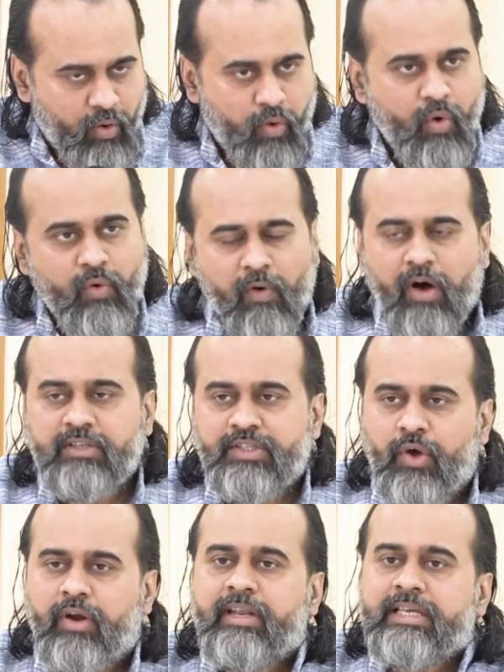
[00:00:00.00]
who was
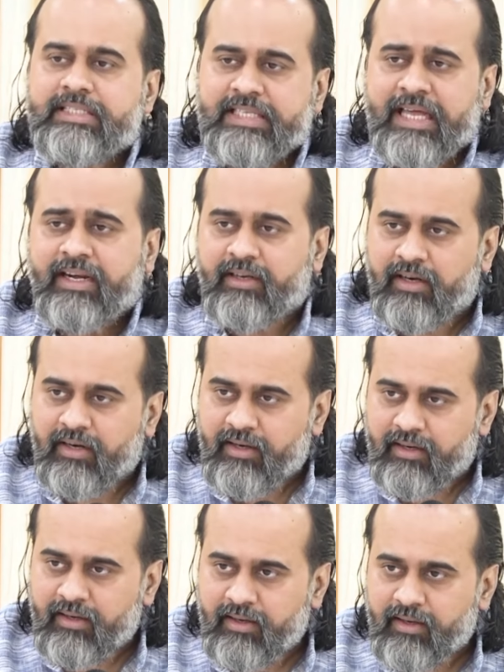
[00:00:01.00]
your reason
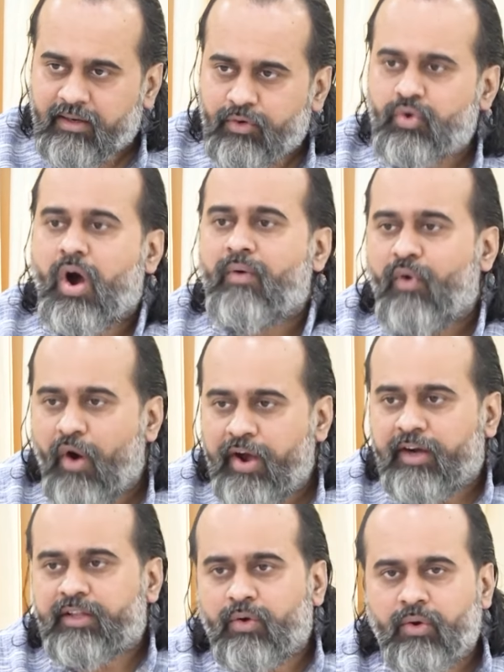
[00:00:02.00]
to
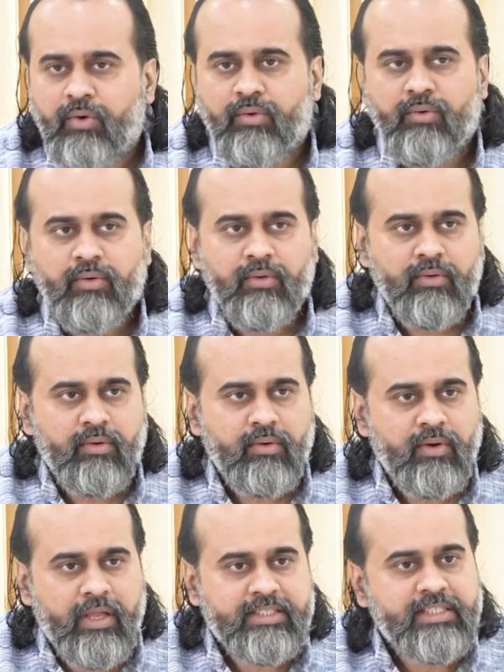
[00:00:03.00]
avoid the Guru
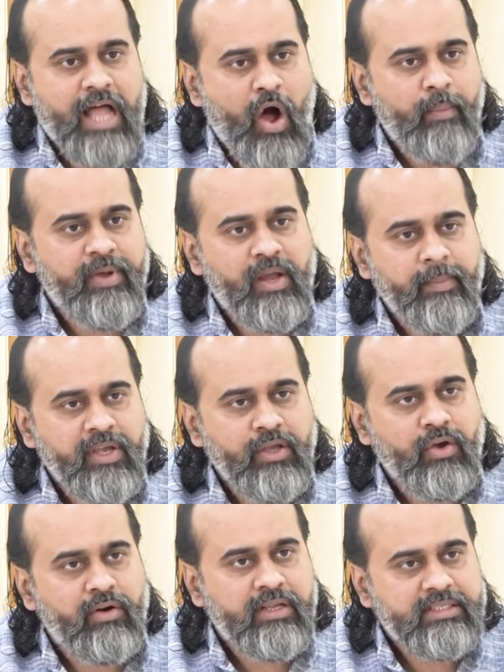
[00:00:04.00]
is now becoming
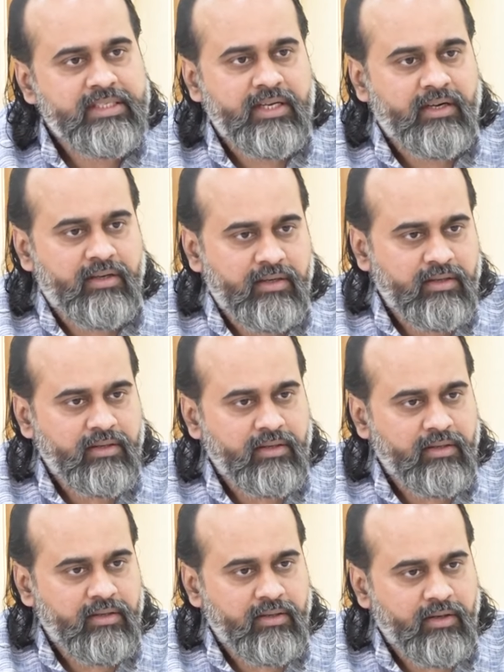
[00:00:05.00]
your reason
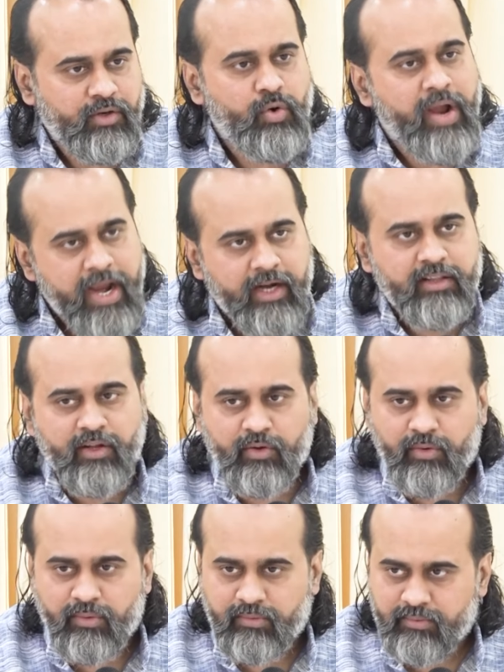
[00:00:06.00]
to hate the
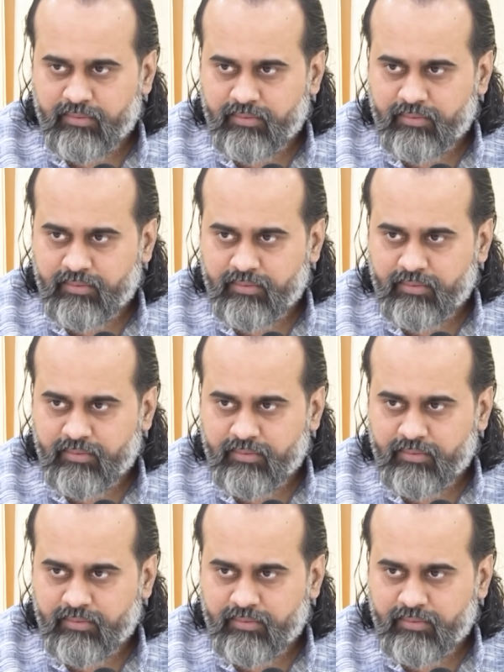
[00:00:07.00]
Guru.